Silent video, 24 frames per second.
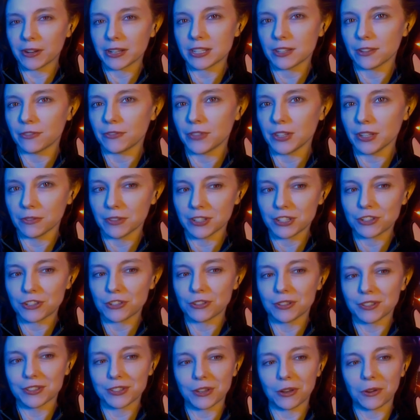of the
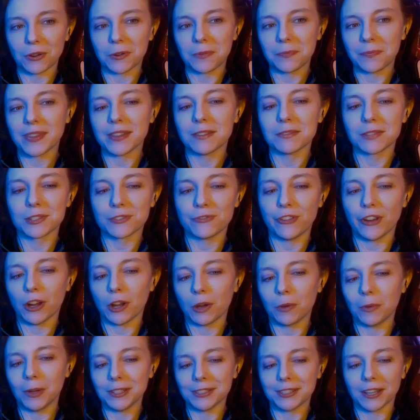original, so it was very
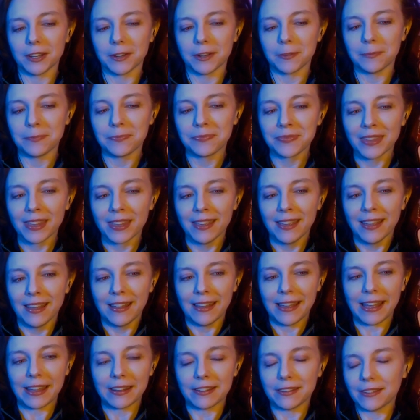well done.
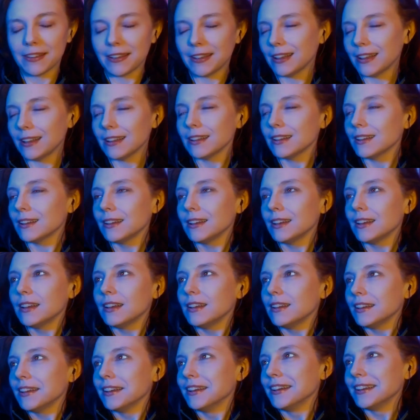And
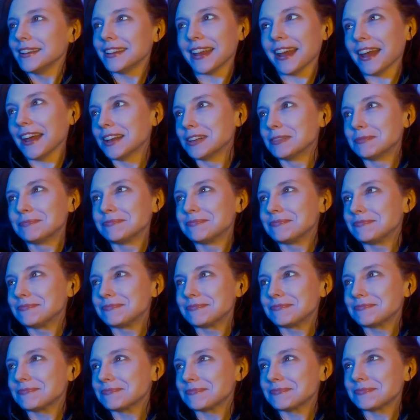yeah.
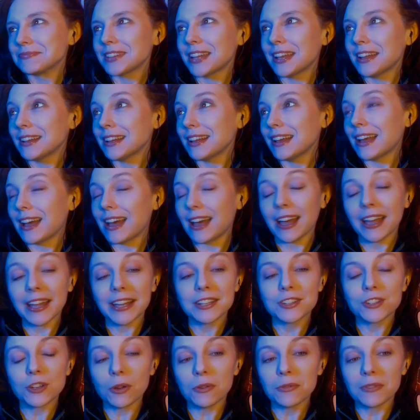I
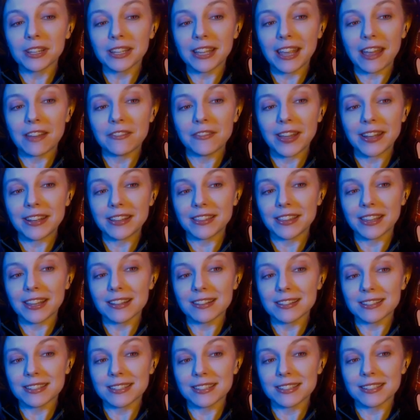don't really have anything
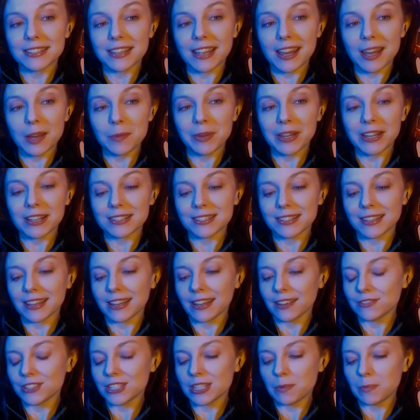else to say because, like
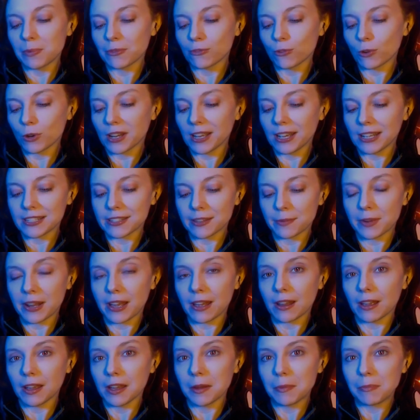I've said before, guys, I'm
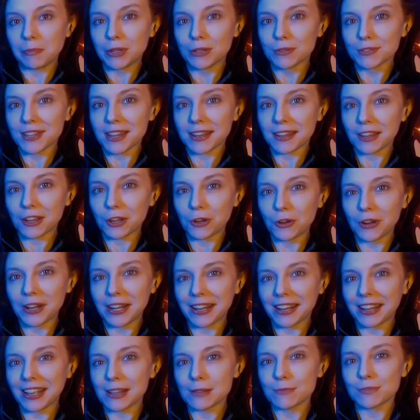not a music
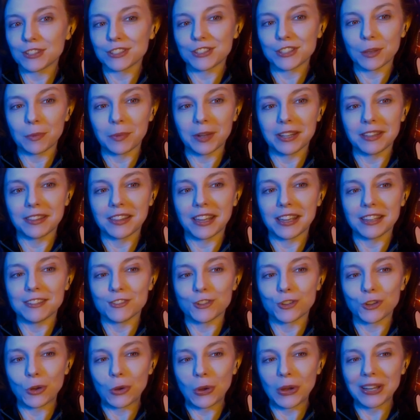critic. I'm just somebody that
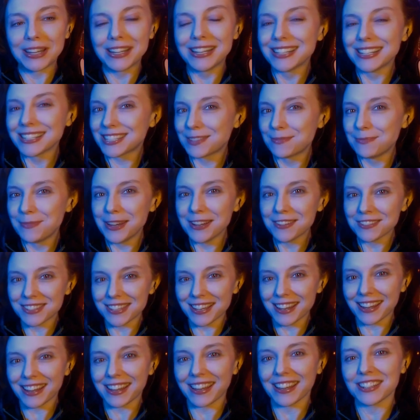enjoys
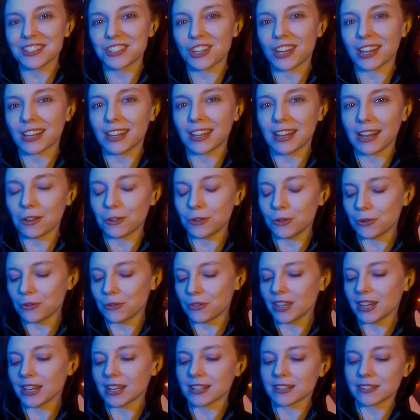music and checking out new
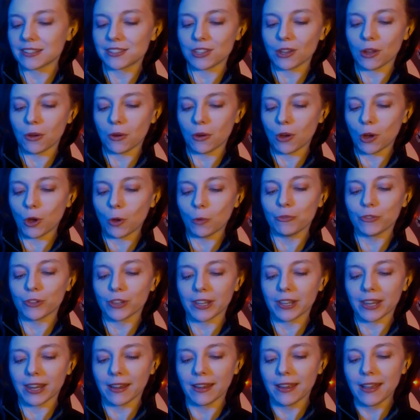things. So
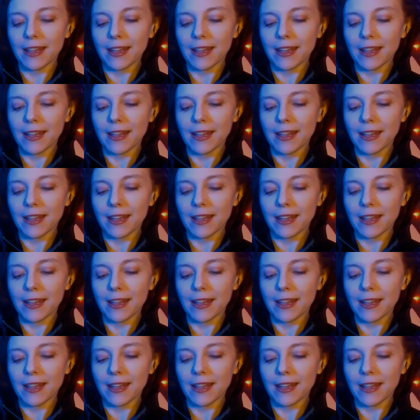hopefully